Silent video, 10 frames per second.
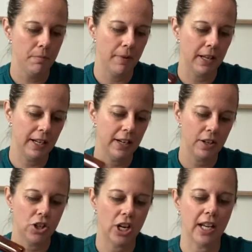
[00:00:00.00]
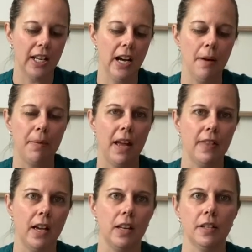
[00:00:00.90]
Make it in here, shake it up, and
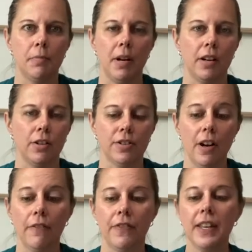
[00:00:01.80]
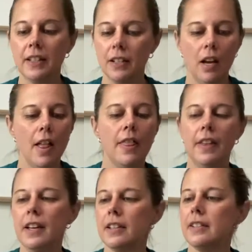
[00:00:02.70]
then spray it on yourself.
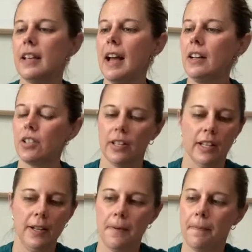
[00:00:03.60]
This actually,